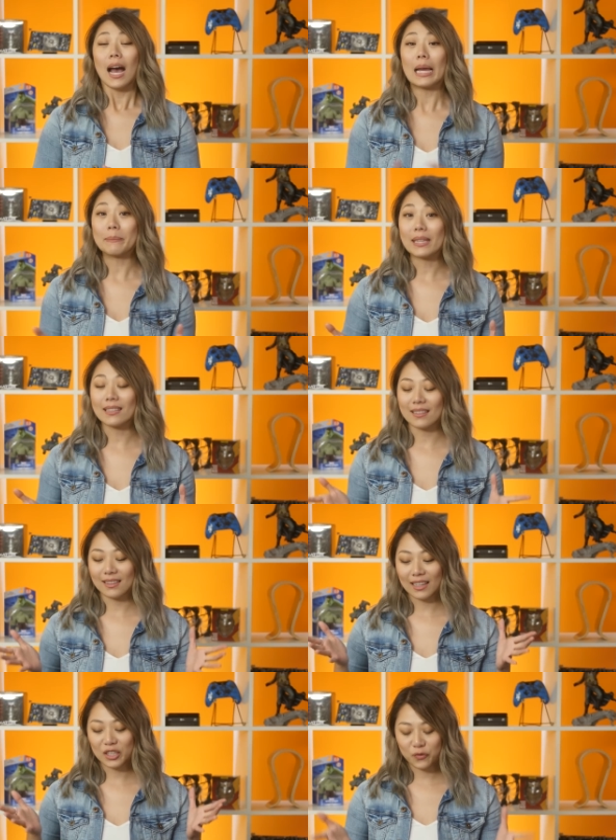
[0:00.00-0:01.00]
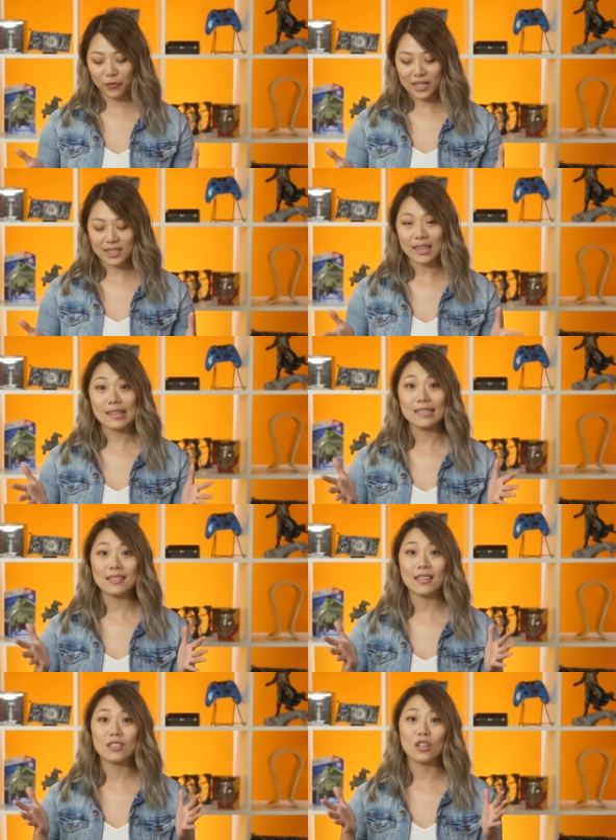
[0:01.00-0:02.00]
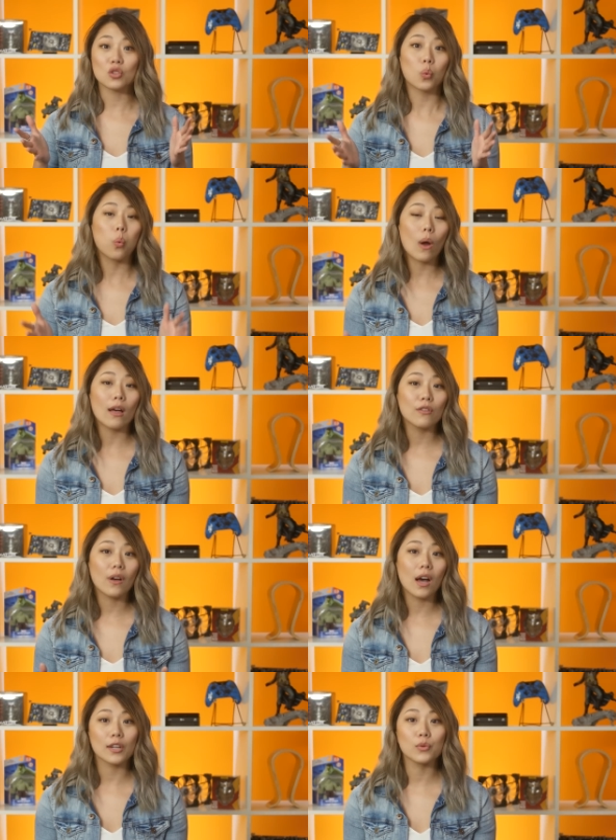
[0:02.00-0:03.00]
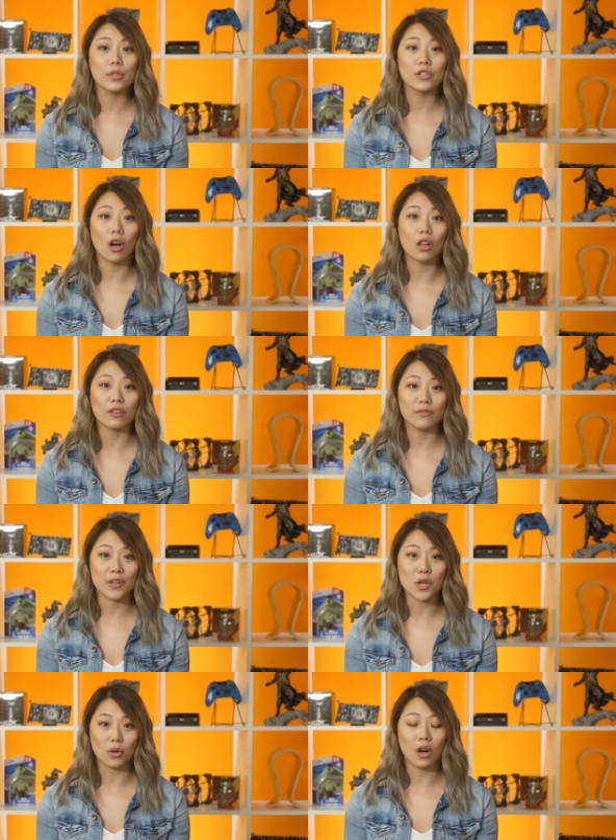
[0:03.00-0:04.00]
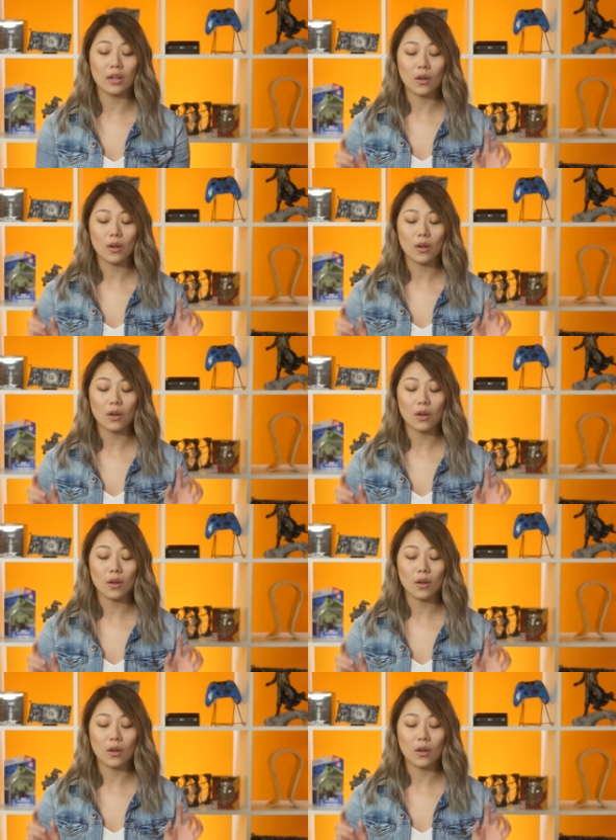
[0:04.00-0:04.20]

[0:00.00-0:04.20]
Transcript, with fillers: I mean, let's face it, this is a $1,200 video card.